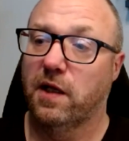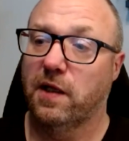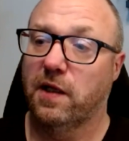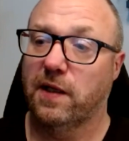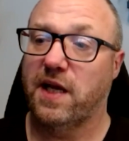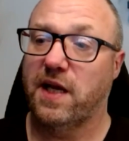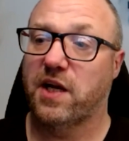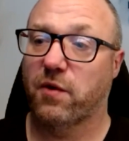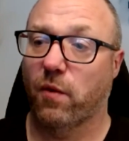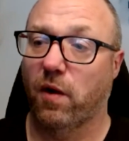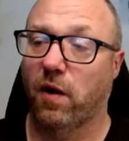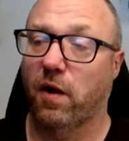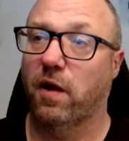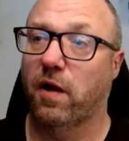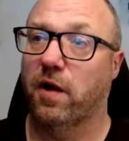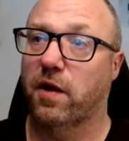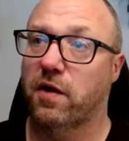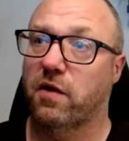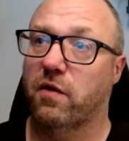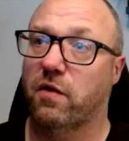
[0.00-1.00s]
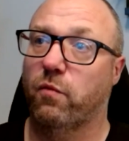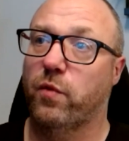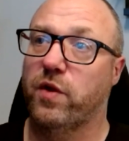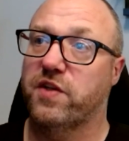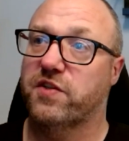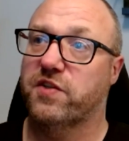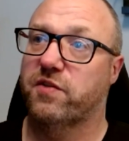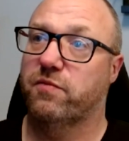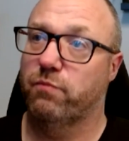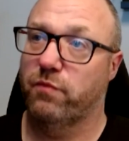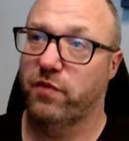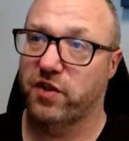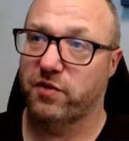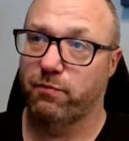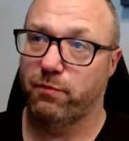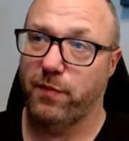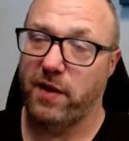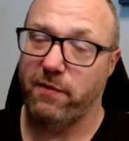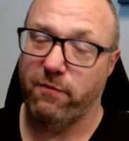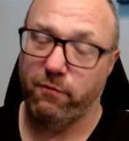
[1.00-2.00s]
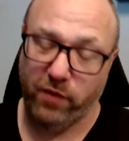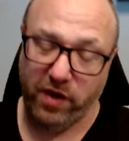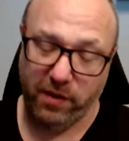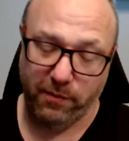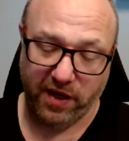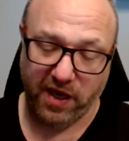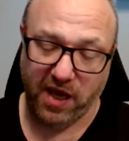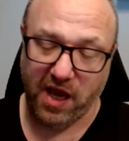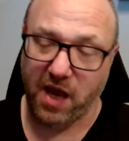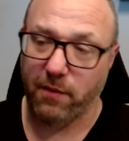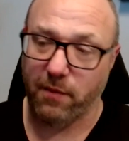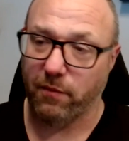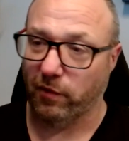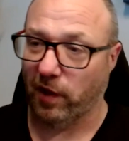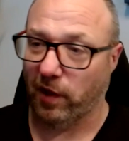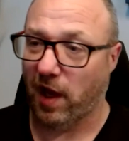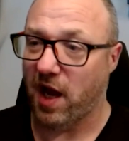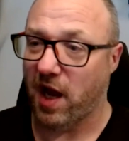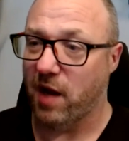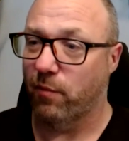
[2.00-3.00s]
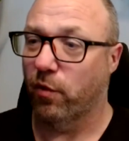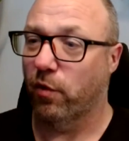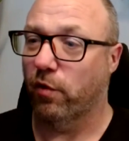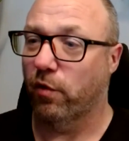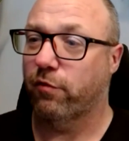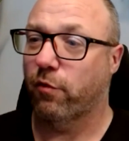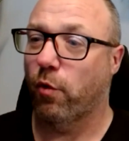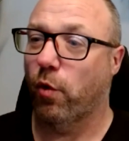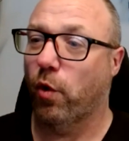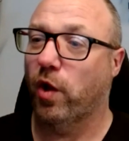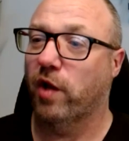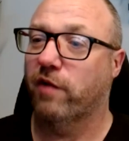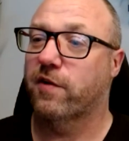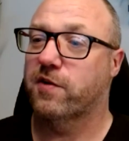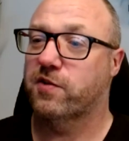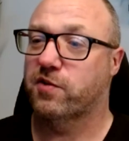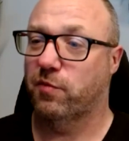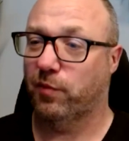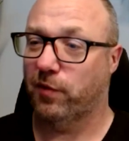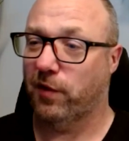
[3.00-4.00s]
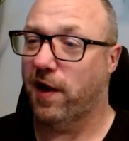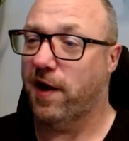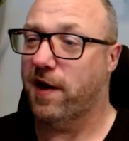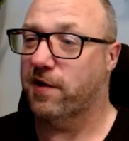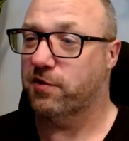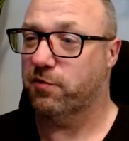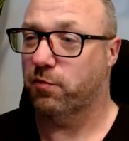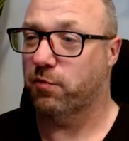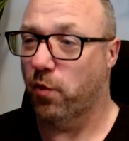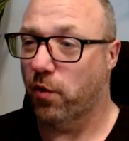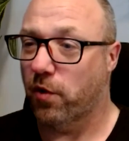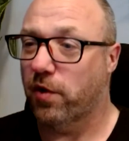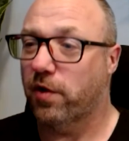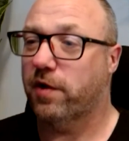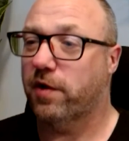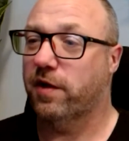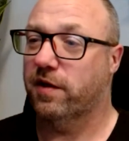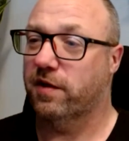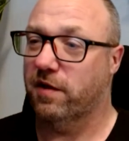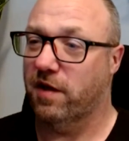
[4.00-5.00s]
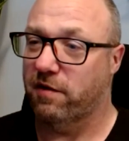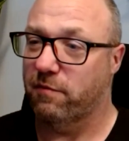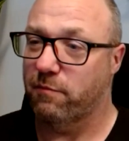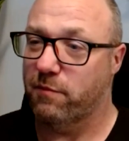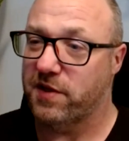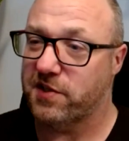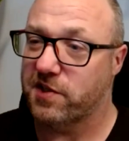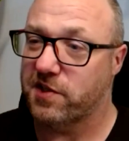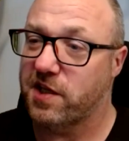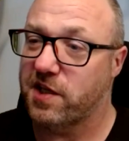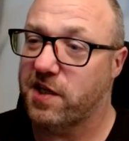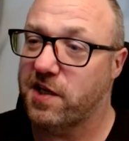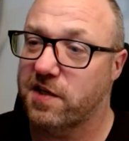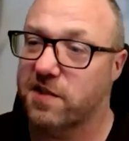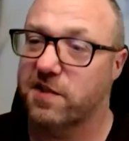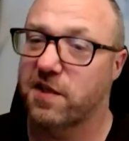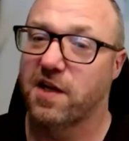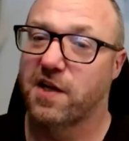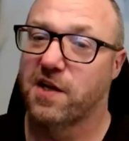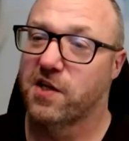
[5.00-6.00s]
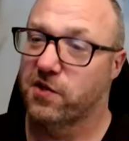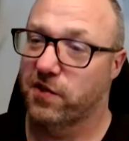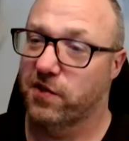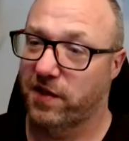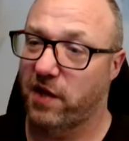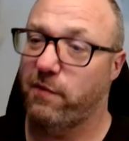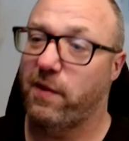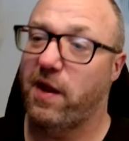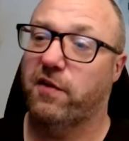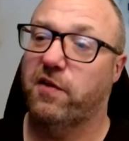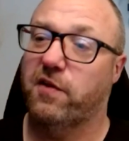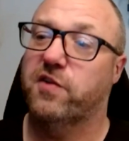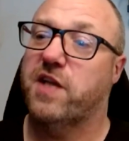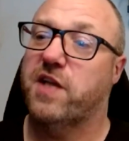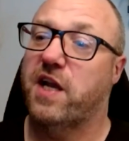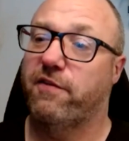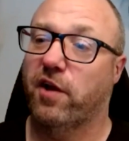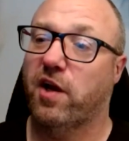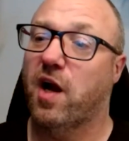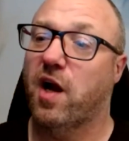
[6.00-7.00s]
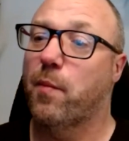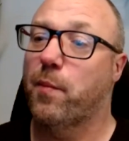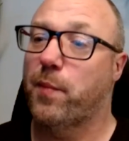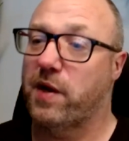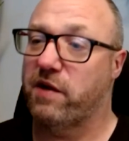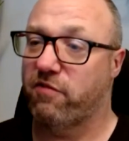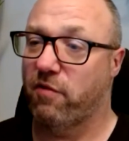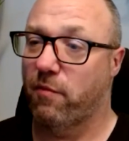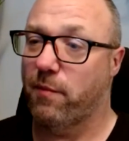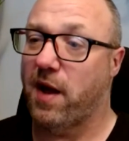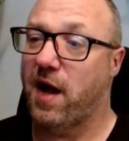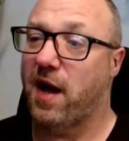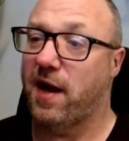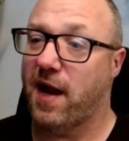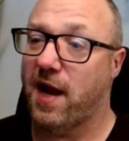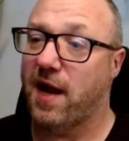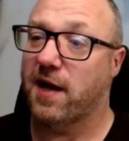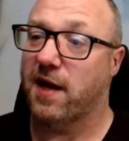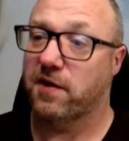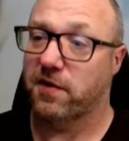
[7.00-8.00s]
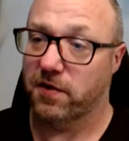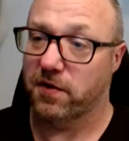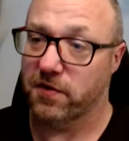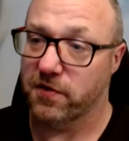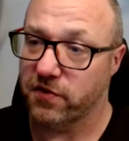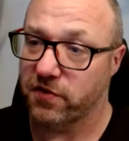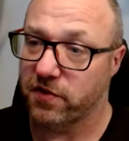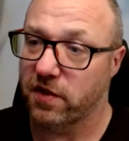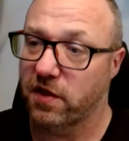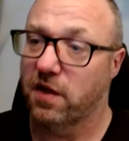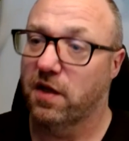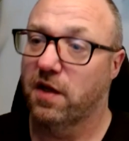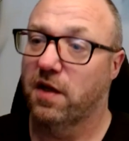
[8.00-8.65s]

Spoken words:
Later on, we became liable for all of our suppliers' work and misdeeds. So then we had to save the company from bad actors.